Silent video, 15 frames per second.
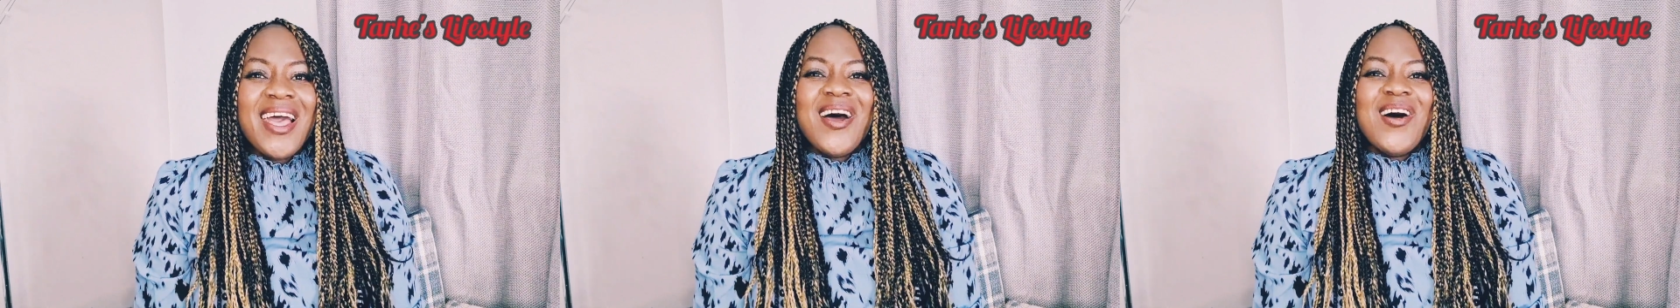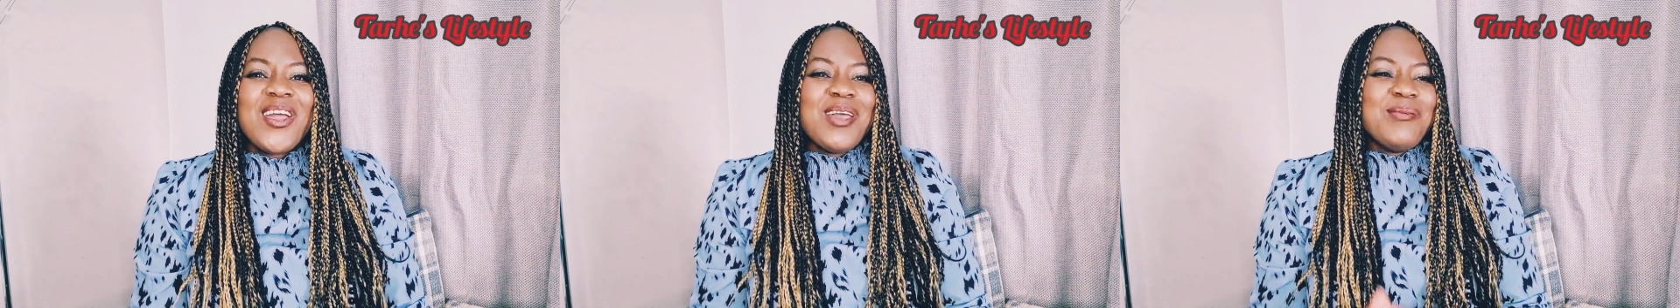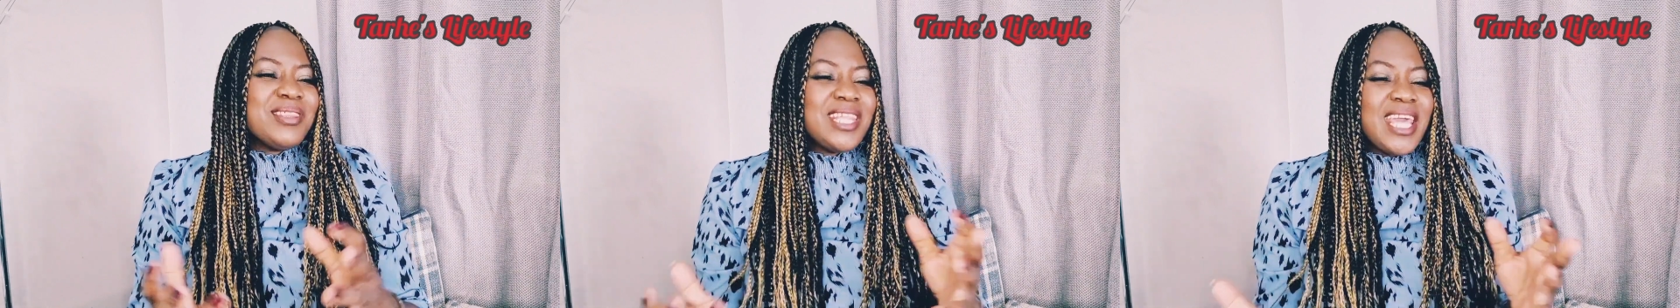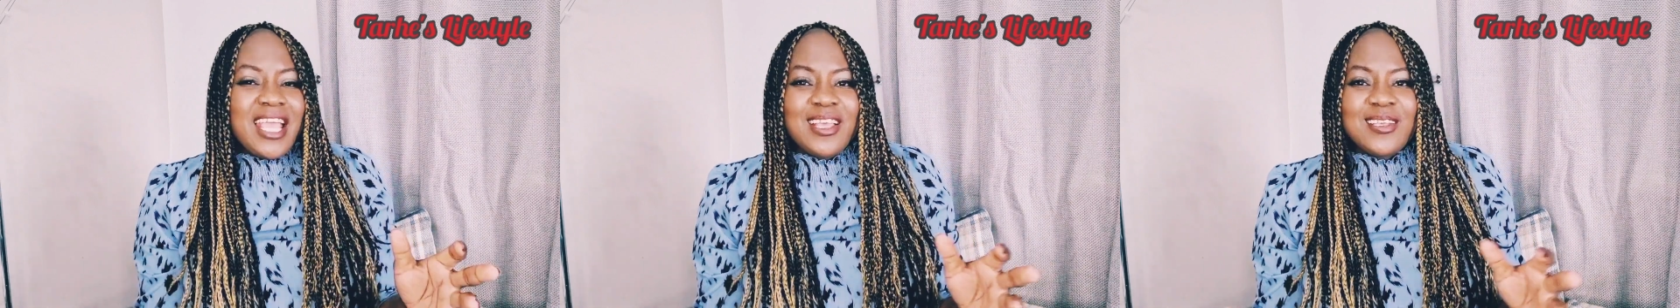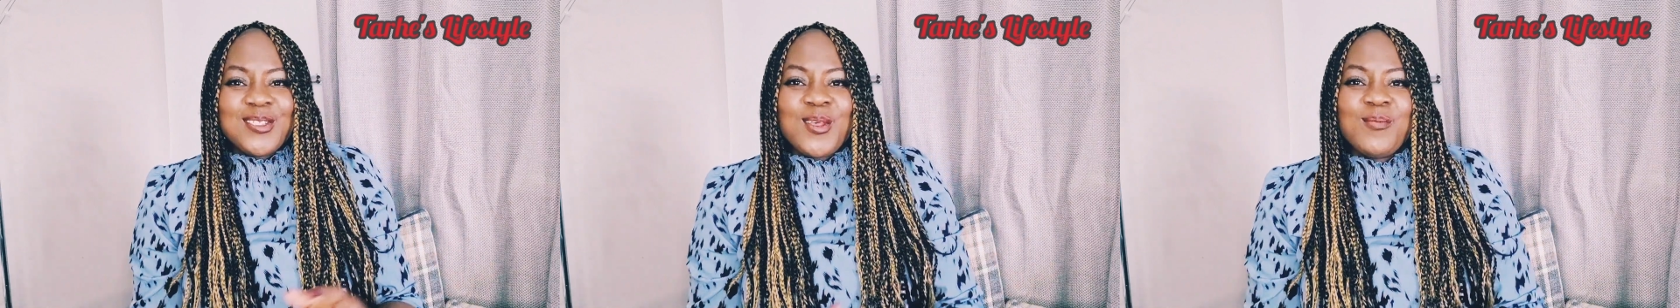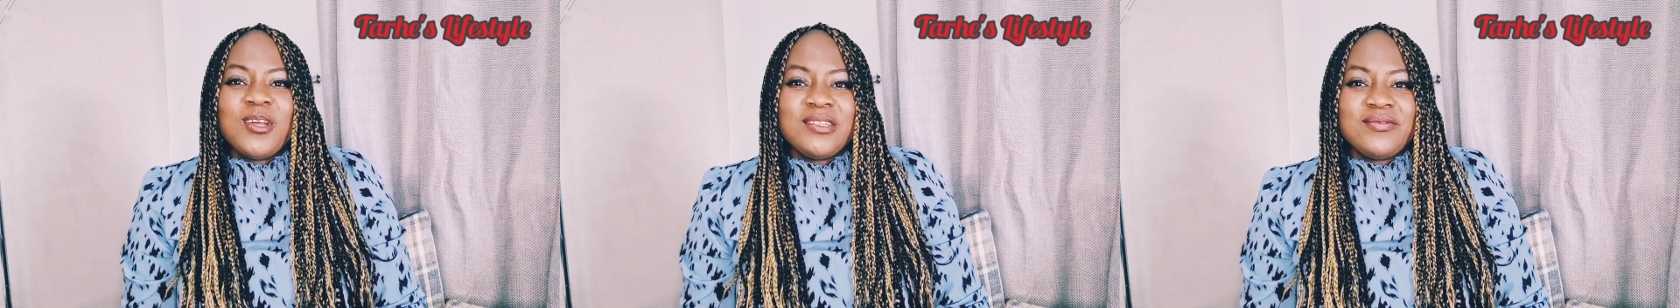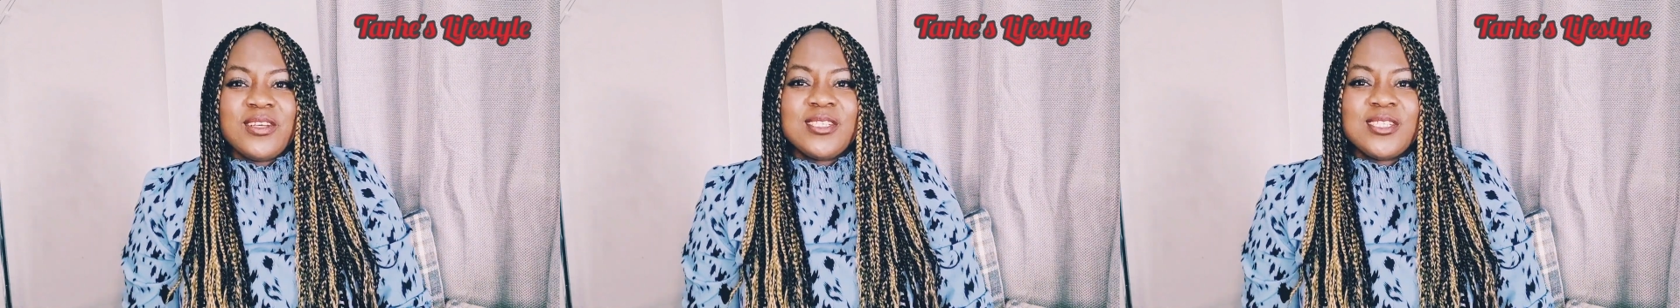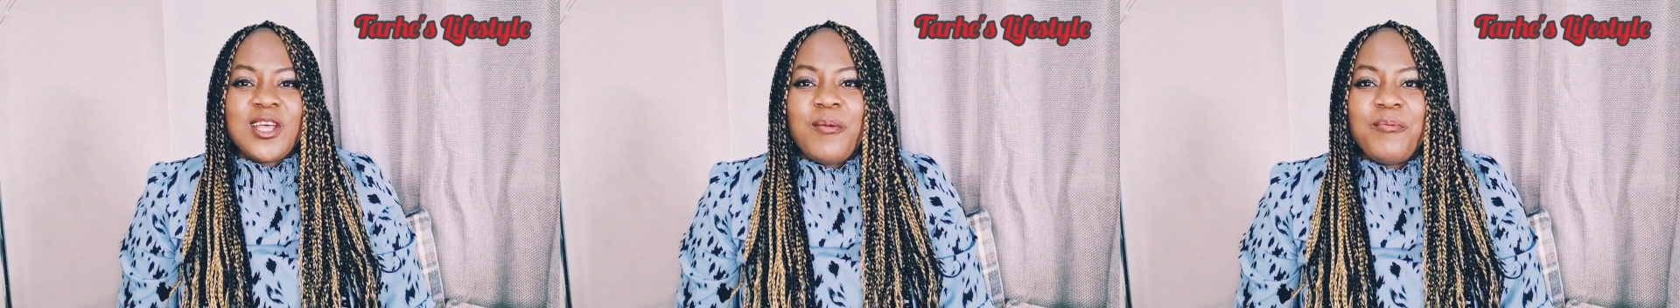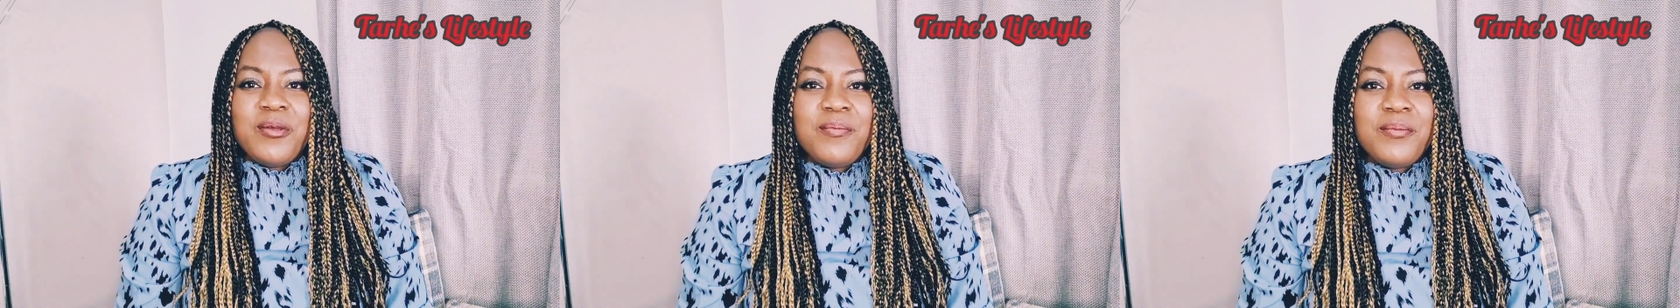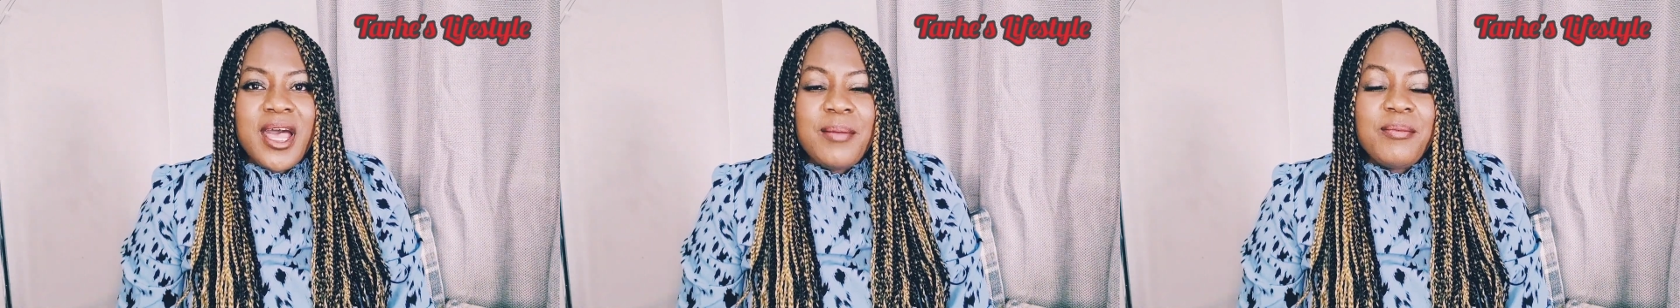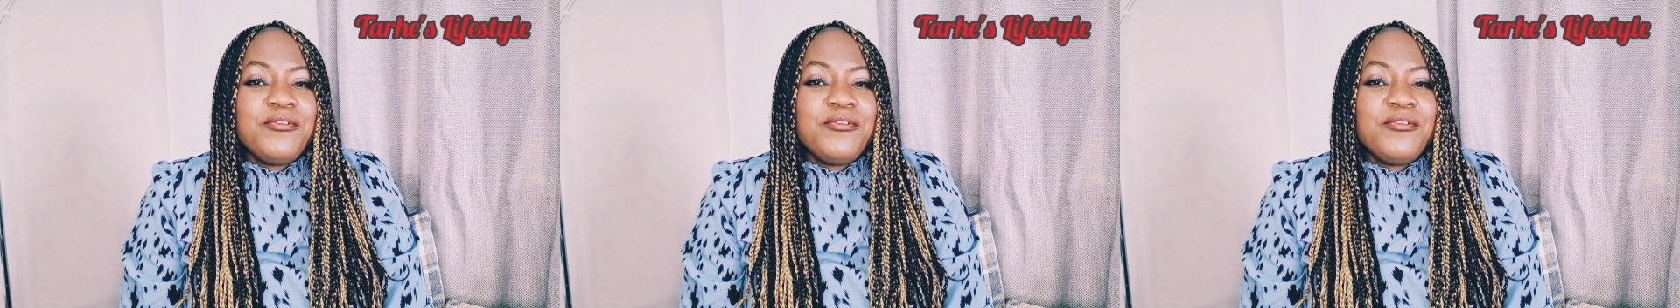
Okay, but thank you so much for stopping by.